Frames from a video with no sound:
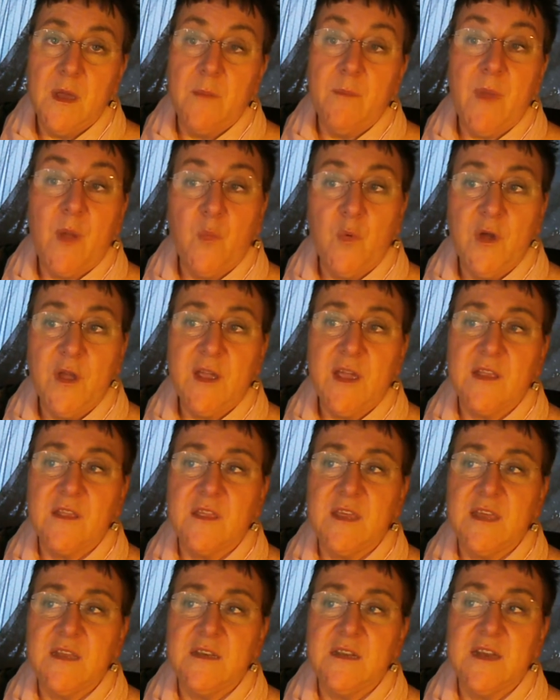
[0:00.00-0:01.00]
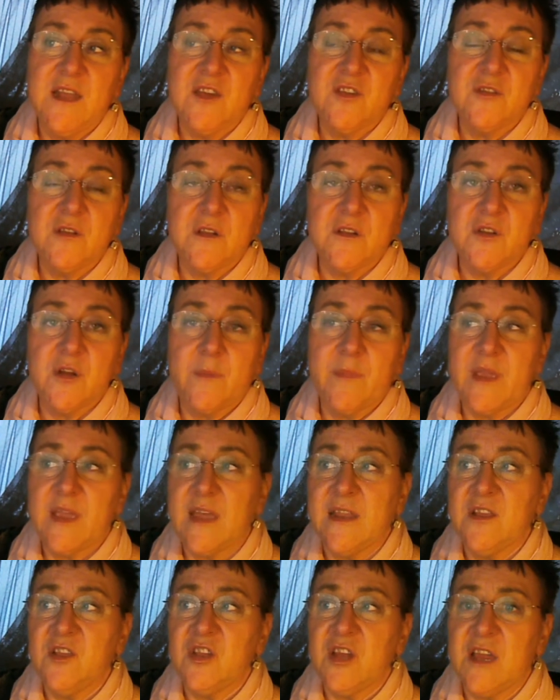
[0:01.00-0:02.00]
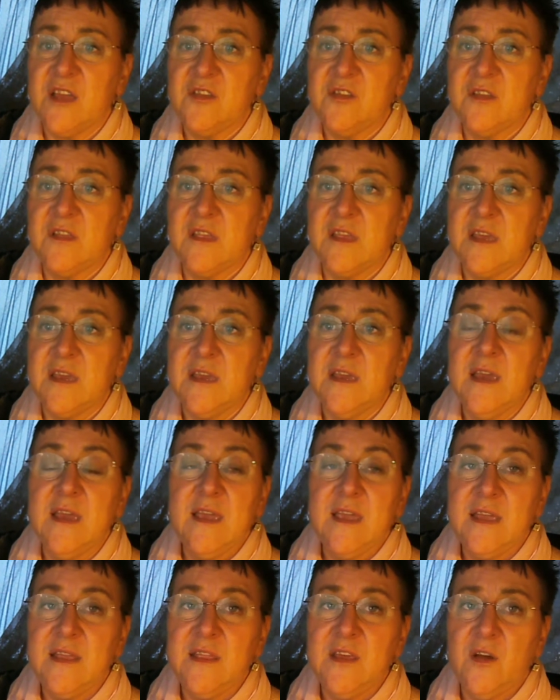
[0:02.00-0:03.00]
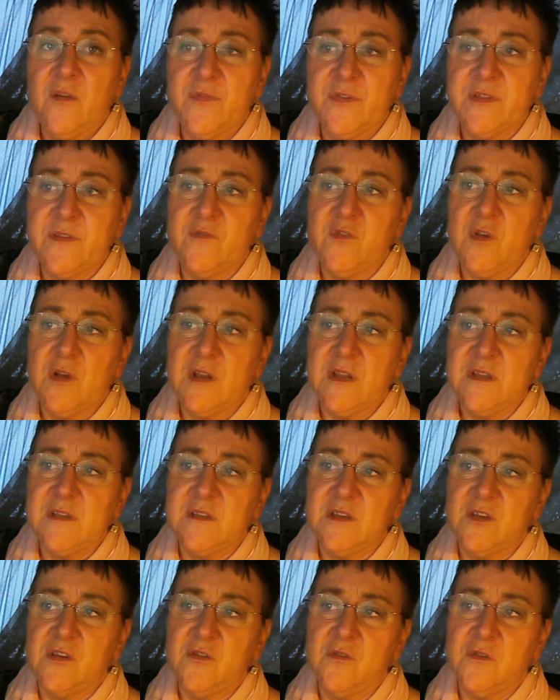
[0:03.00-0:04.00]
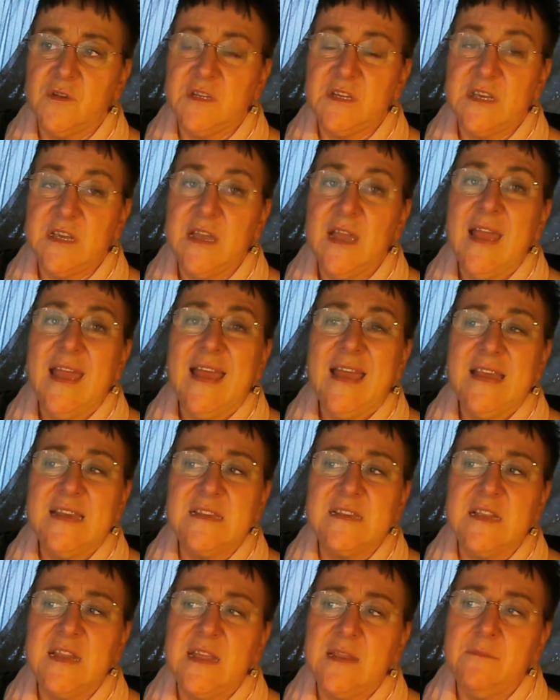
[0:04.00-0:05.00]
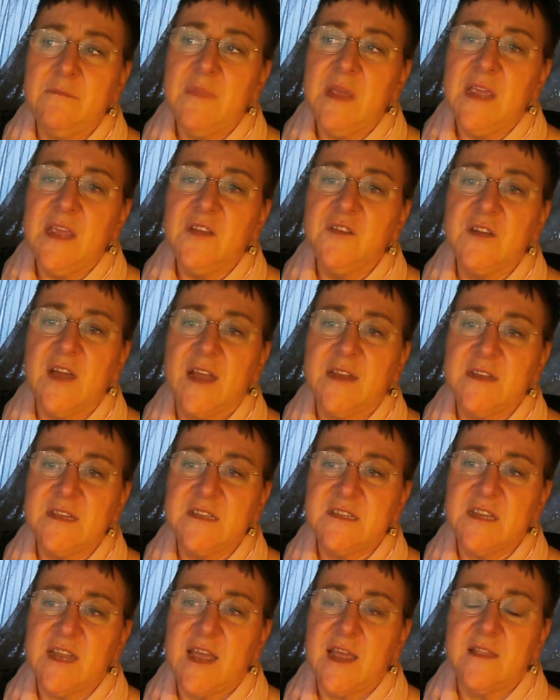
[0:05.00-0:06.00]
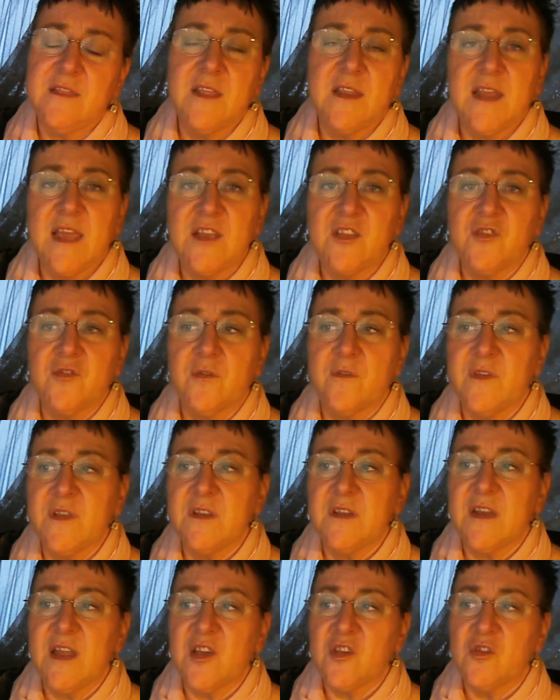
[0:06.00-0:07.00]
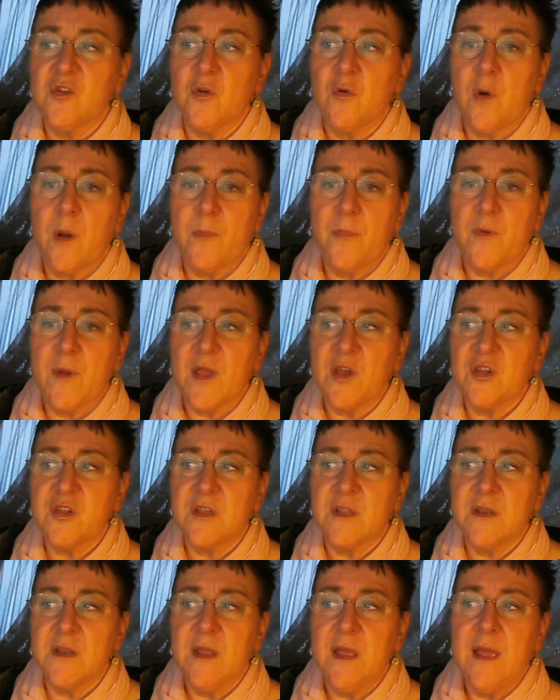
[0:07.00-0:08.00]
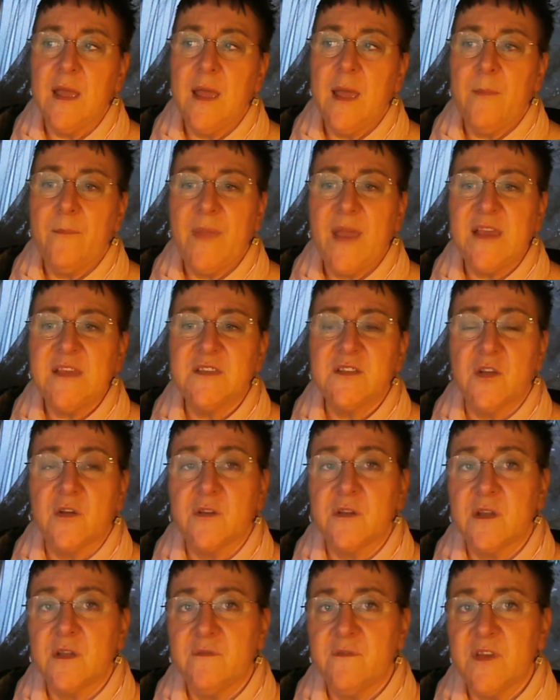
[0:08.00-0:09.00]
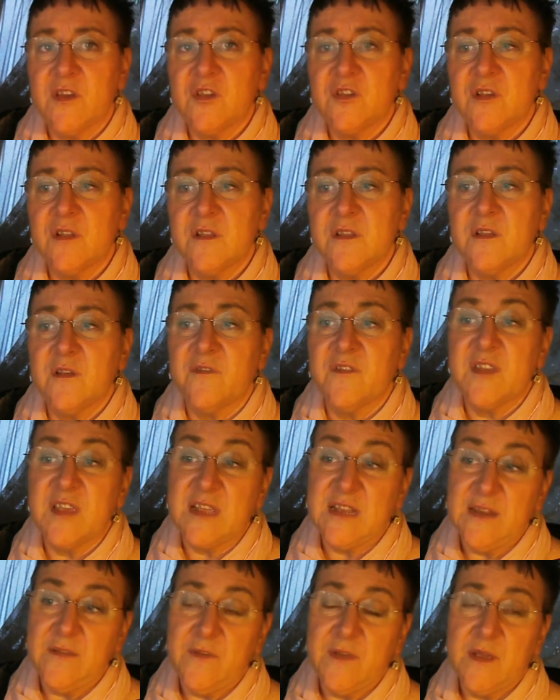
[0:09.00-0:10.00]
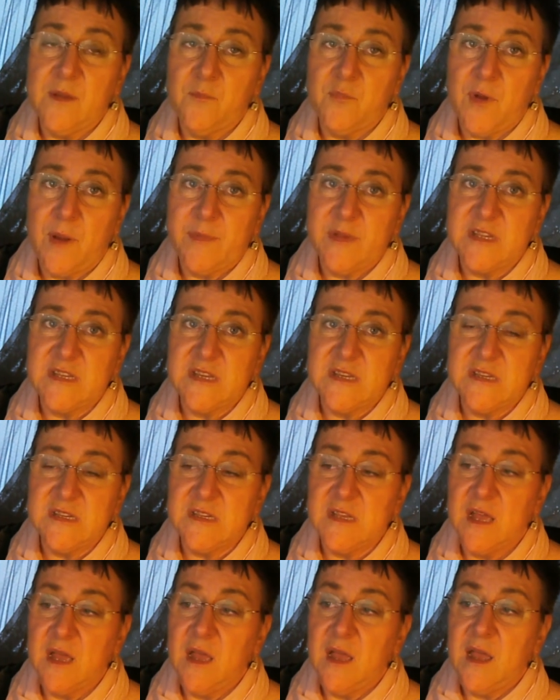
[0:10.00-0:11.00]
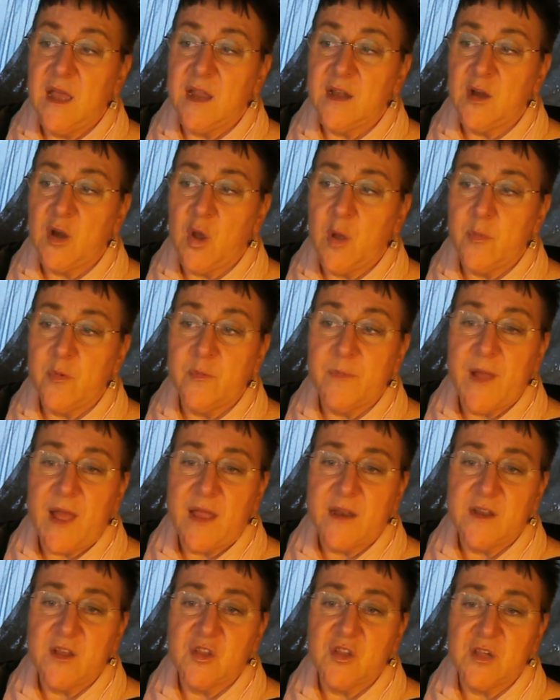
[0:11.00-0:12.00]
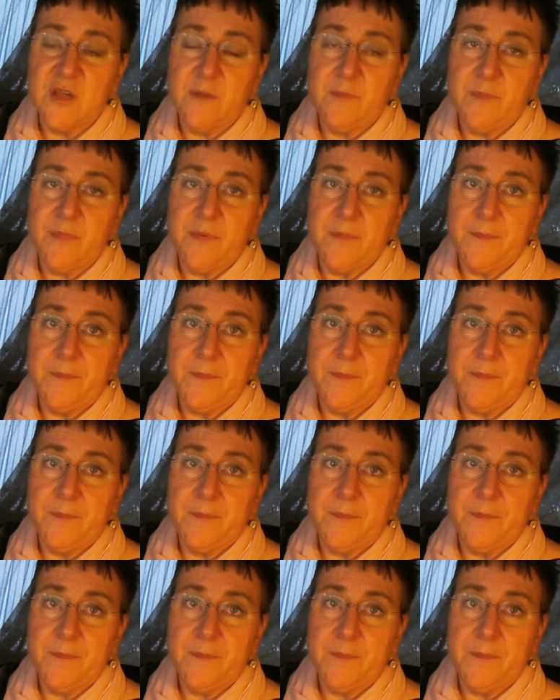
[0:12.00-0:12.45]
My work at the International Atomic Energy Agency in the Office of Nuclear Security has led me to understand the nature of international cooperation based on convictions of significant premises and global partnerships.